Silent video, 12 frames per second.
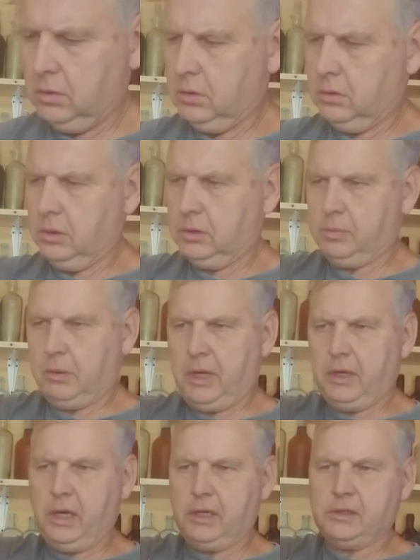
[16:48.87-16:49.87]
Display
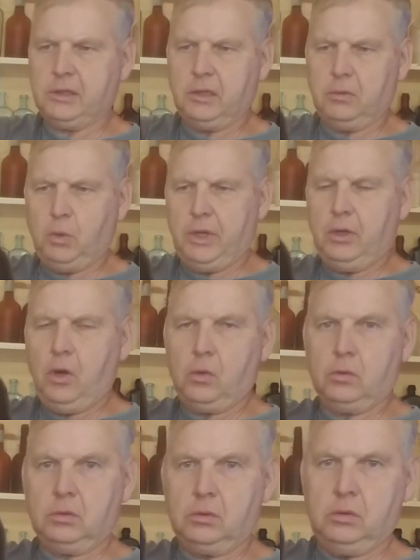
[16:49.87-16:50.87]
nice in the window.
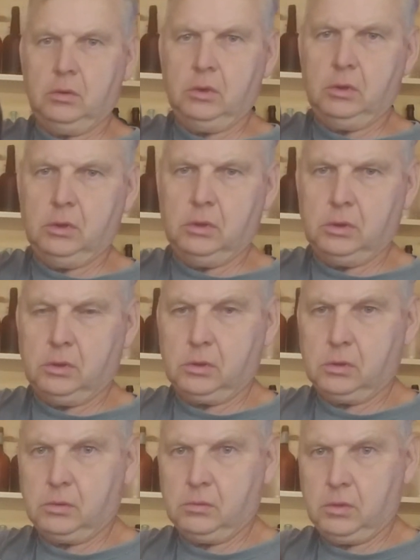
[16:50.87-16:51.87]

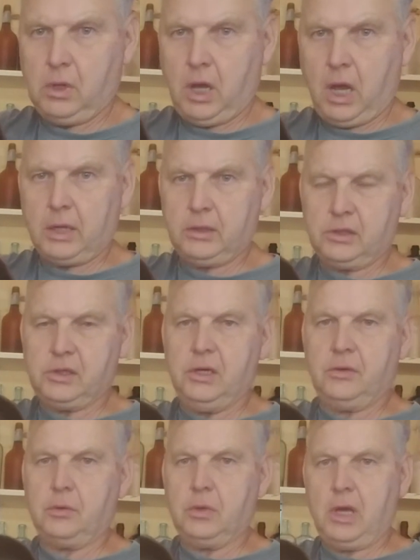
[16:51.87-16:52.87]
Hard to see
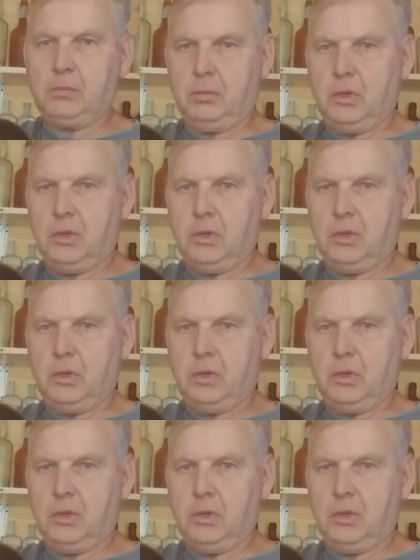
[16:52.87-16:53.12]
through that